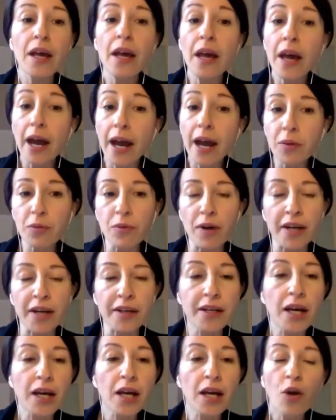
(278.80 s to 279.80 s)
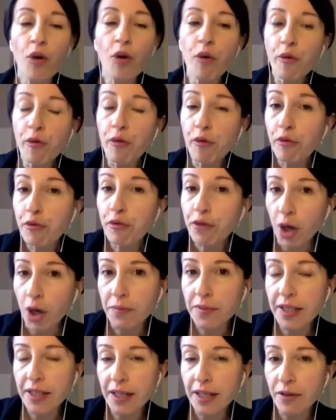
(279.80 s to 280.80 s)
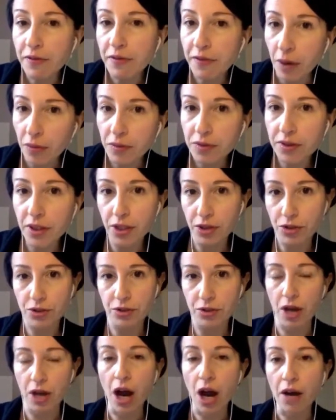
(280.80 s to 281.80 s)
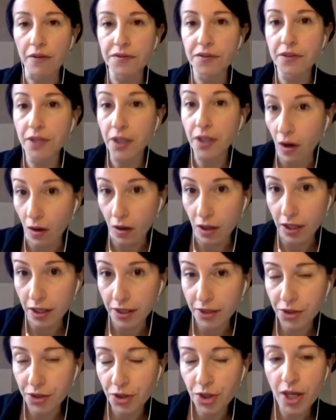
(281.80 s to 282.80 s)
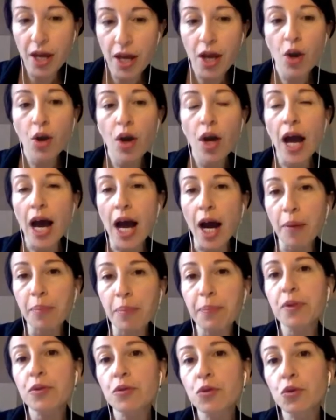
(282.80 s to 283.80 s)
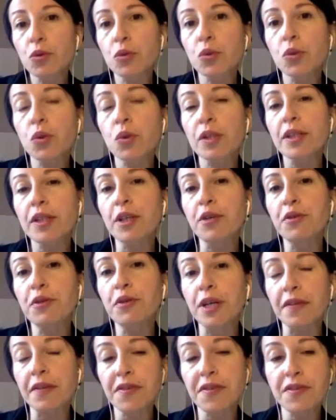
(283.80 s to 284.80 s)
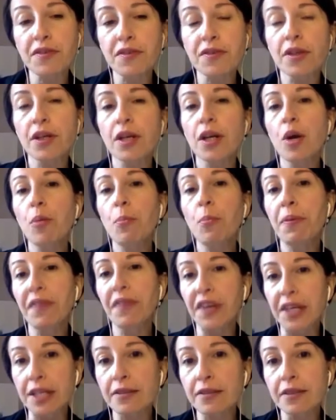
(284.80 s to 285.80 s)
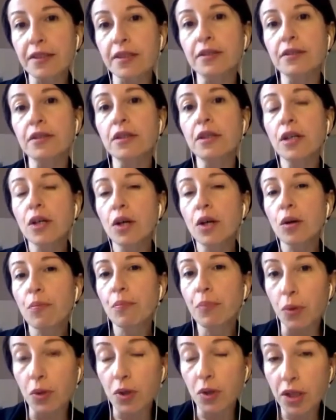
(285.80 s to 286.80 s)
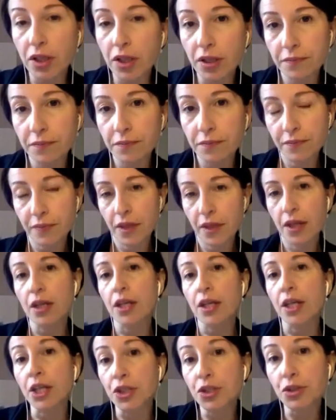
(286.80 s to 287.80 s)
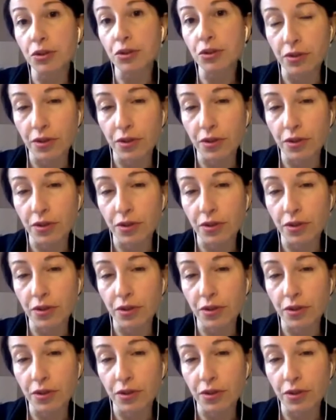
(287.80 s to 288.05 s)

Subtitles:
And when, from the foundation of the college up to the first printed book issued